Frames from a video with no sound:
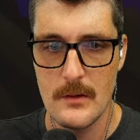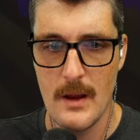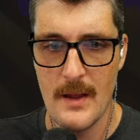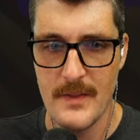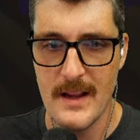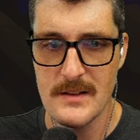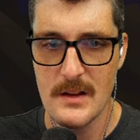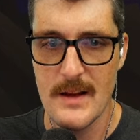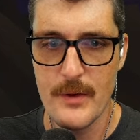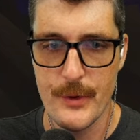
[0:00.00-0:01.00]
I think it's a
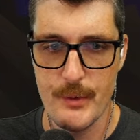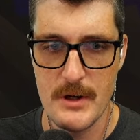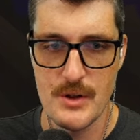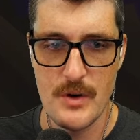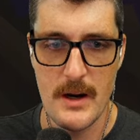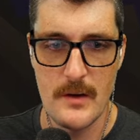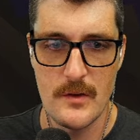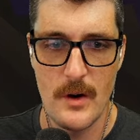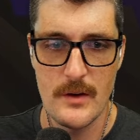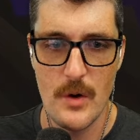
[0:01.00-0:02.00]
level 3 trade,
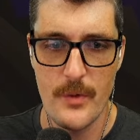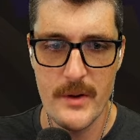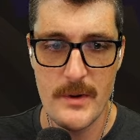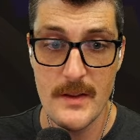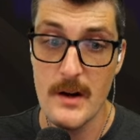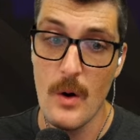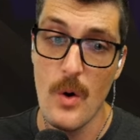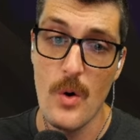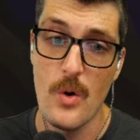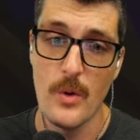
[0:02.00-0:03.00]
so I don't think we got there.
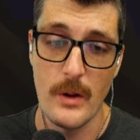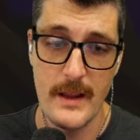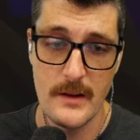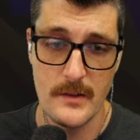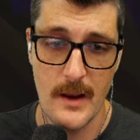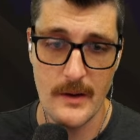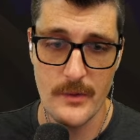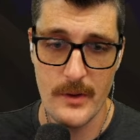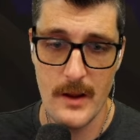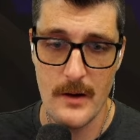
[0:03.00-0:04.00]
Oh, ink sacks
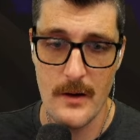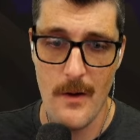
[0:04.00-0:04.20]
for that, huh?